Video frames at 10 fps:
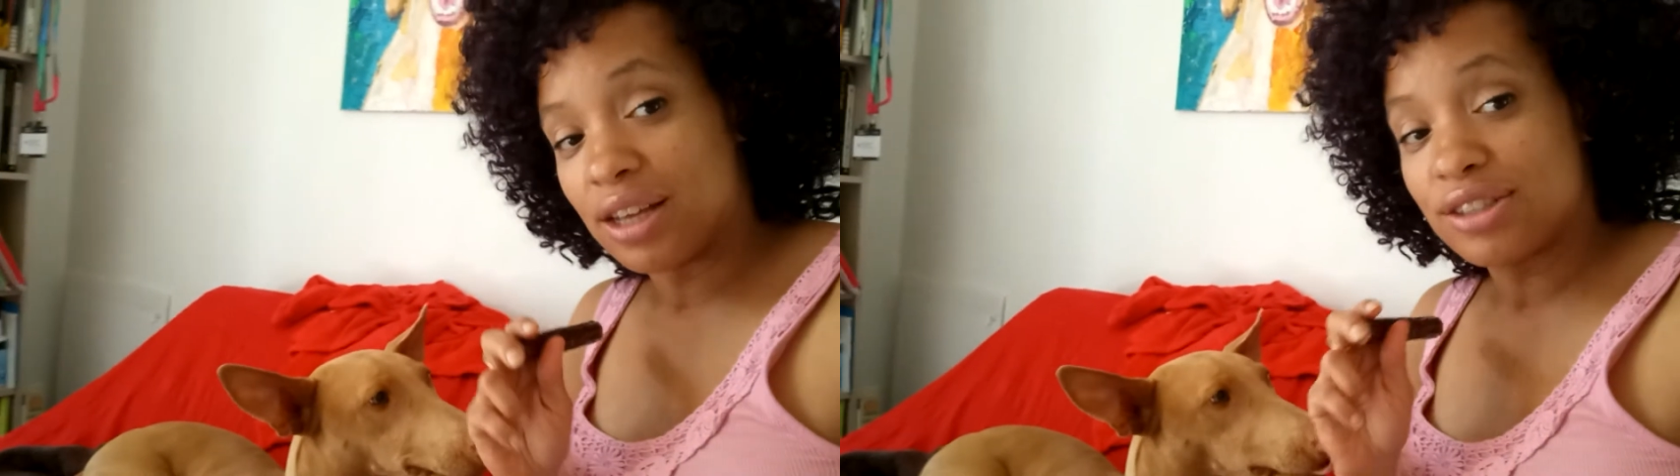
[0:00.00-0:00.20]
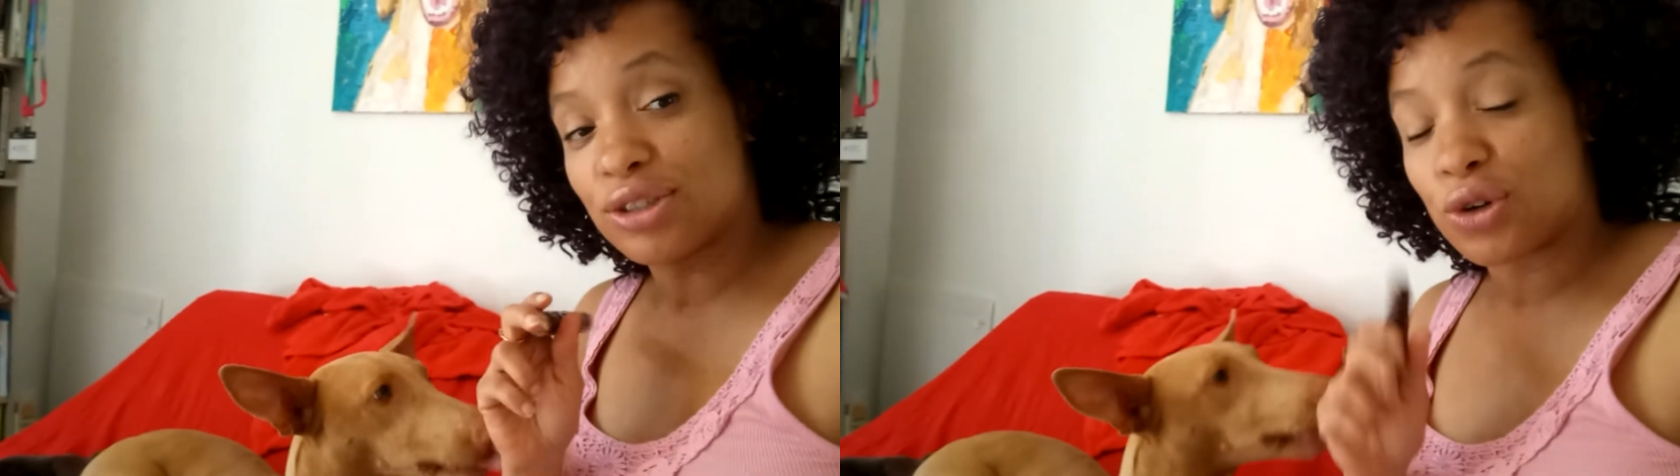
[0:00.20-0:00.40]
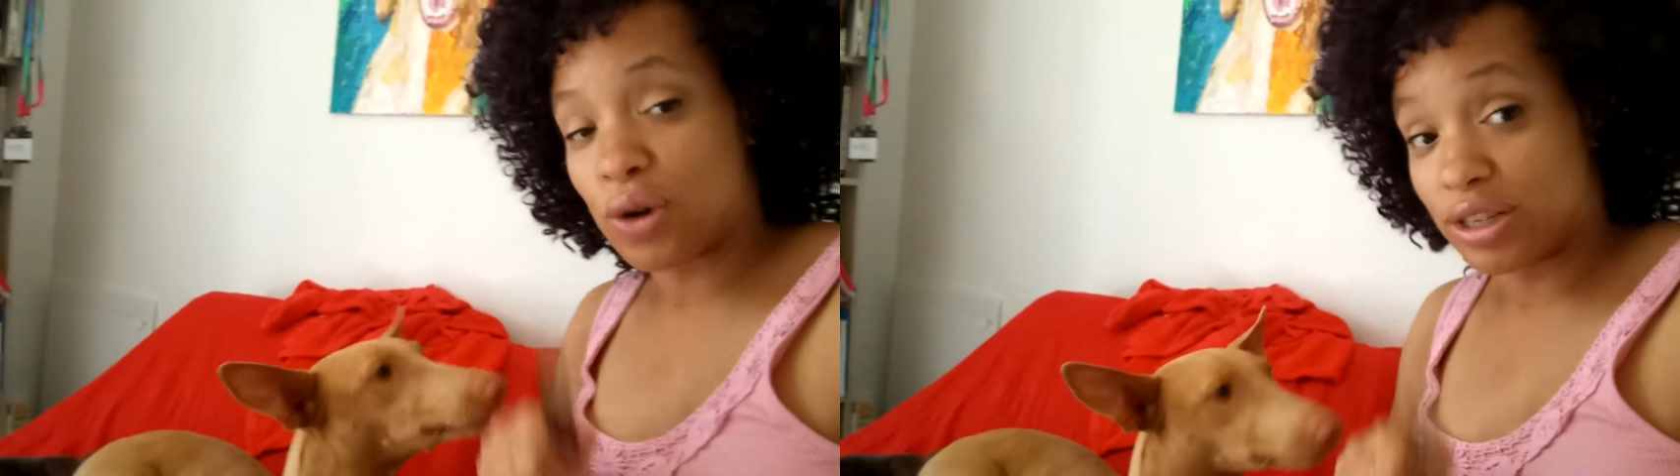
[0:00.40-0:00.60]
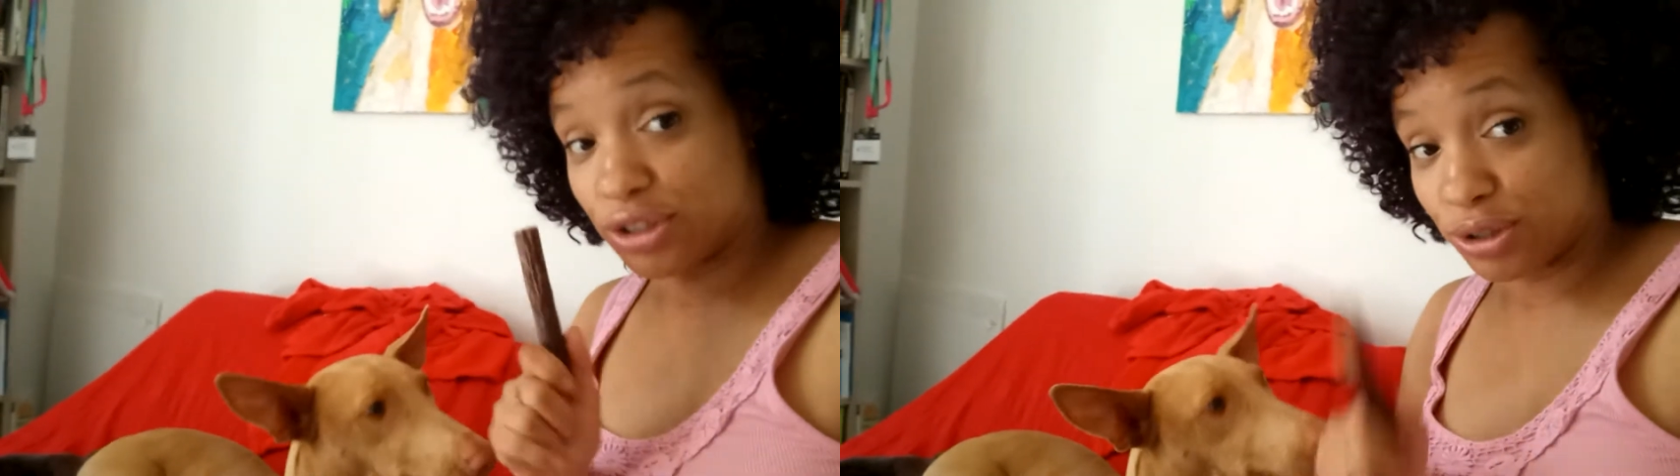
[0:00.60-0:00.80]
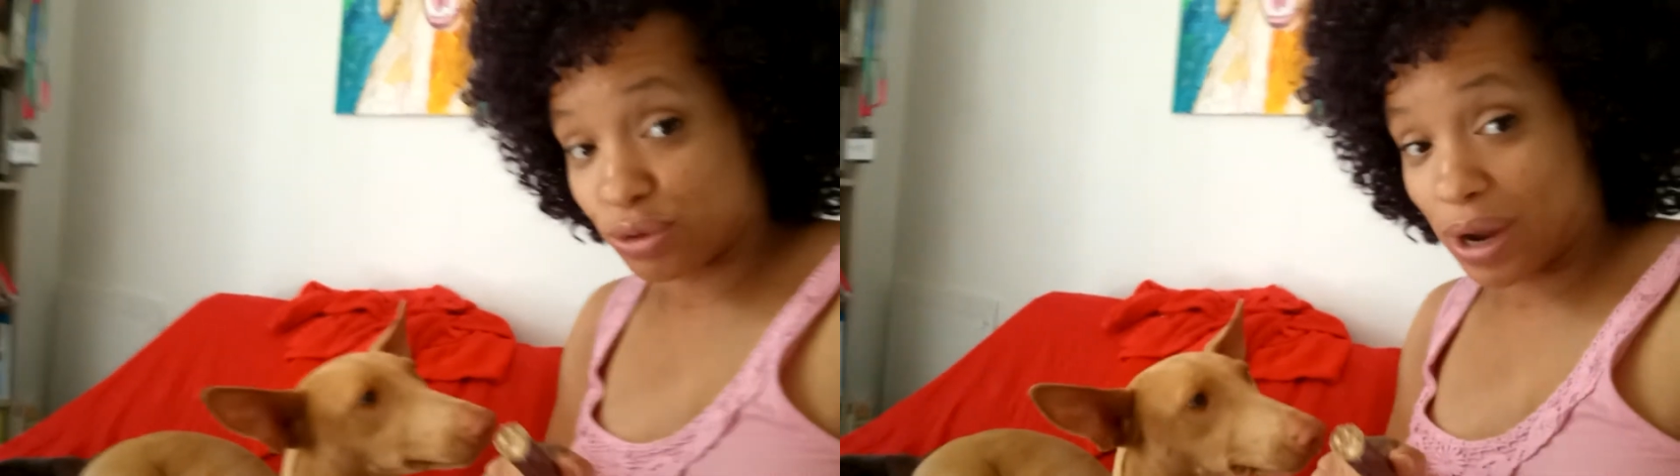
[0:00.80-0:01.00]

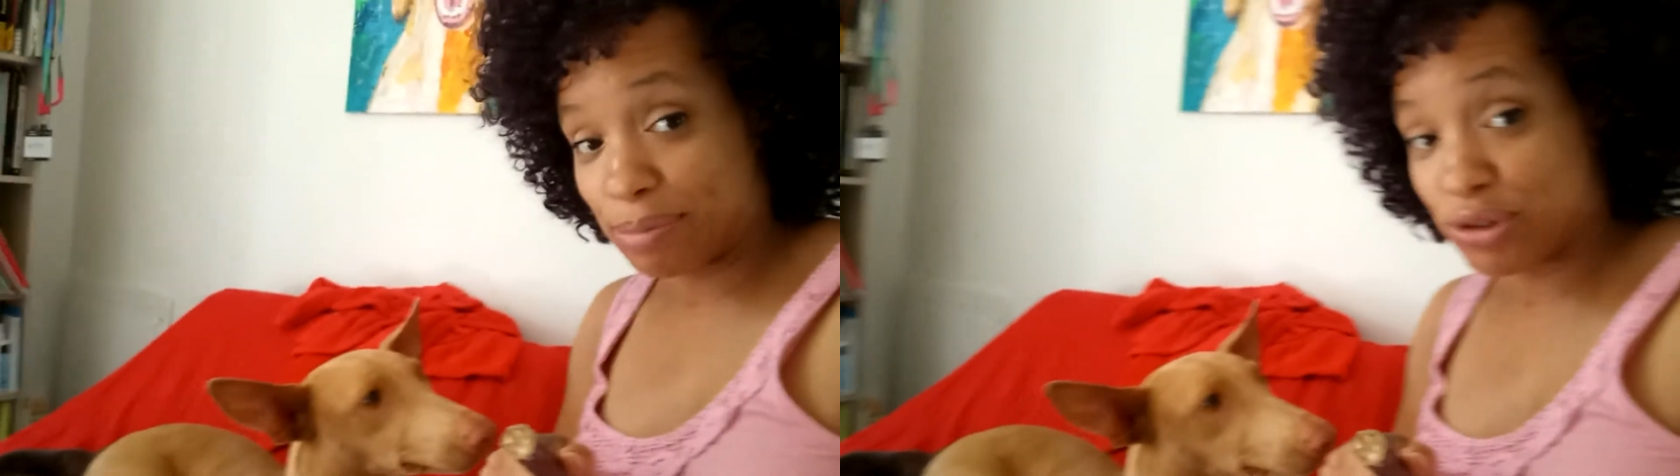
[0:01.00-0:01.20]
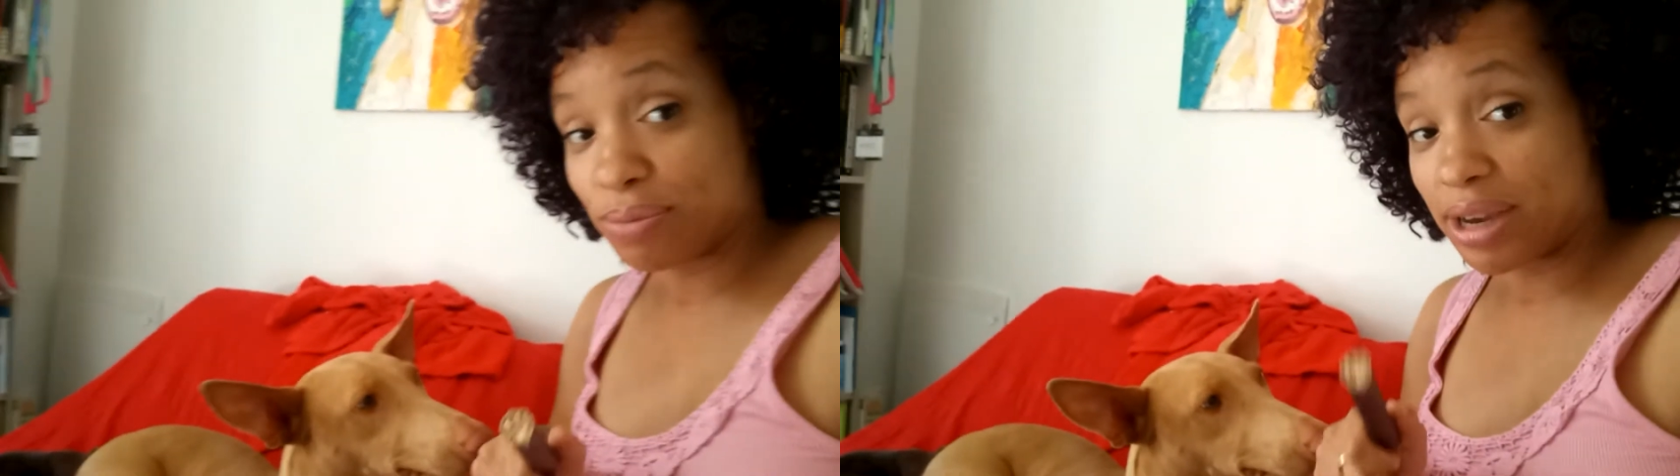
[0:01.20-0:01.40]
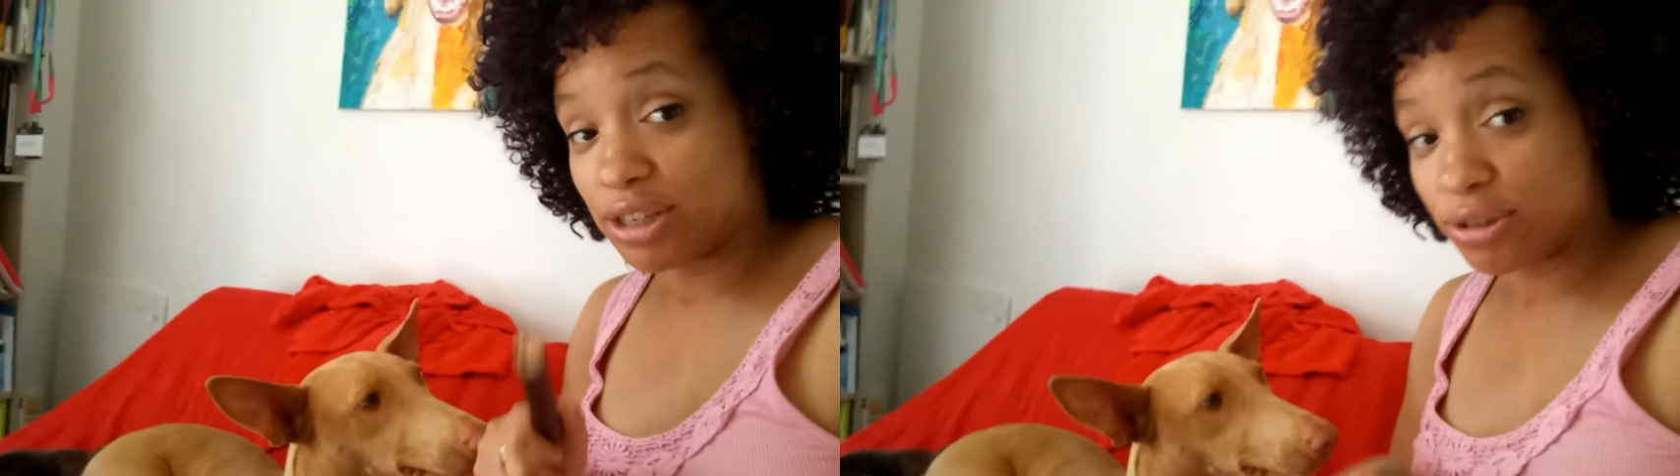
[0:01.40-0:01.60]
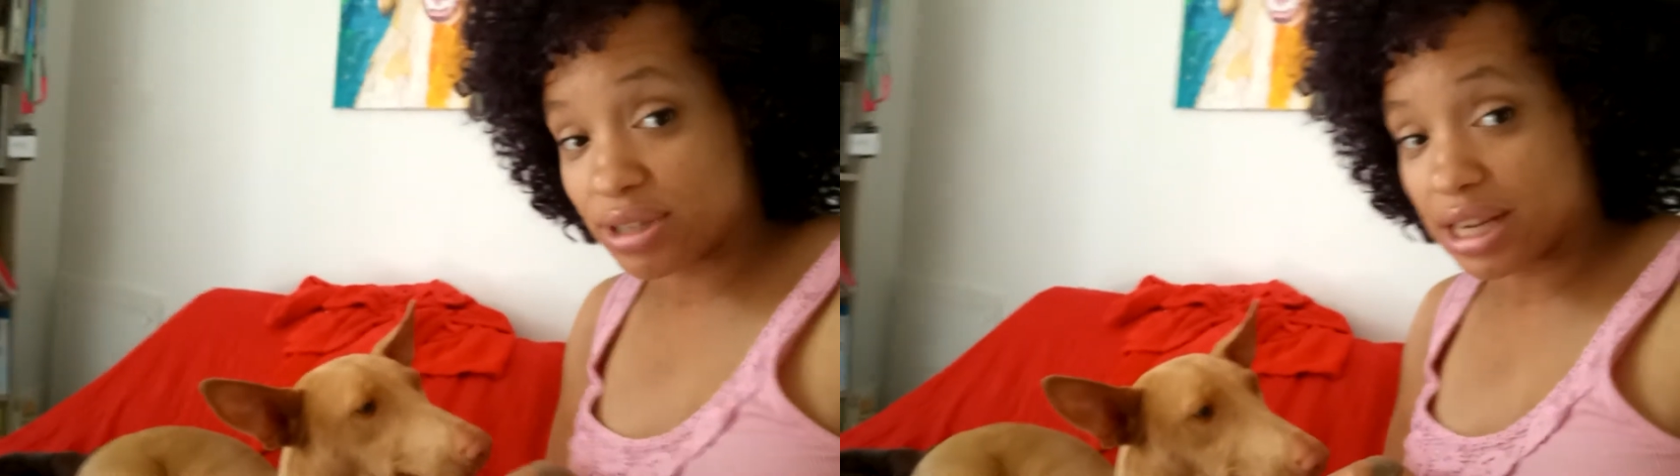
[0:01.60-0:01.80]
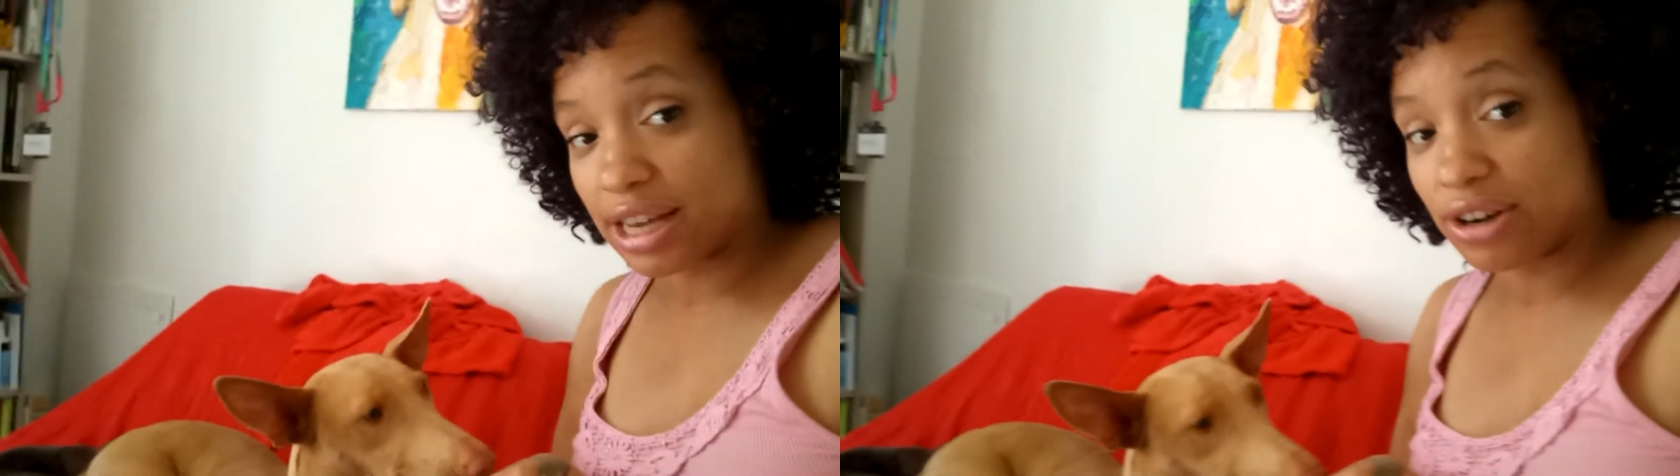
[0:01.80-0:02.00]
subscribe to my
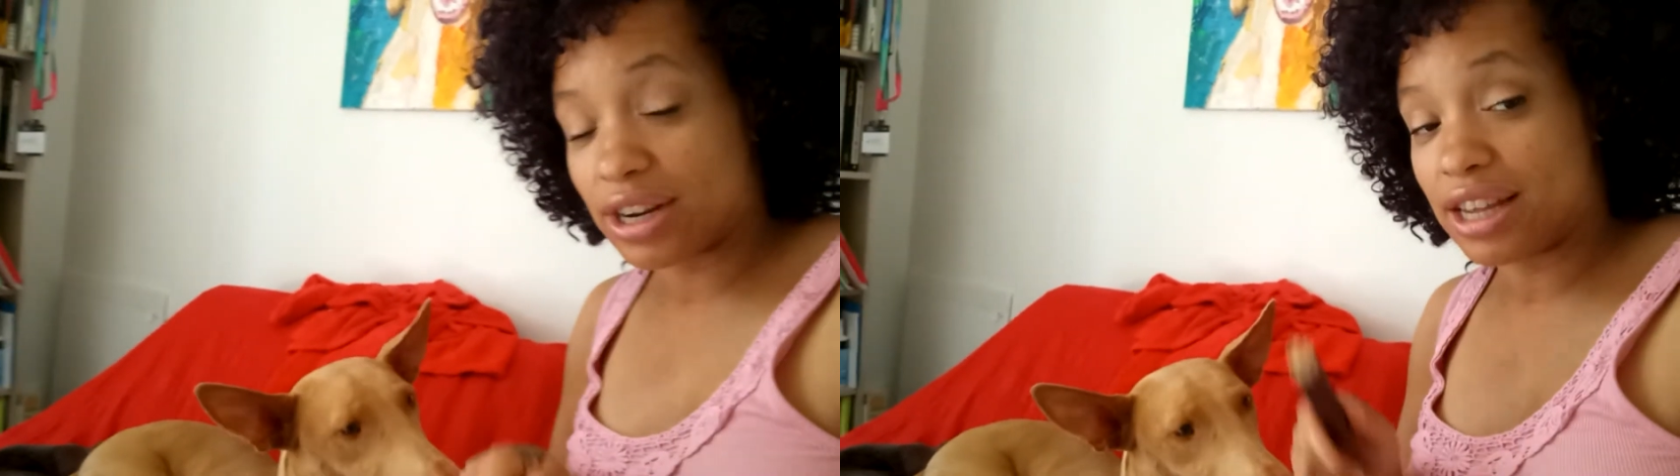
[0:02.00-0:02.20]
newsletter,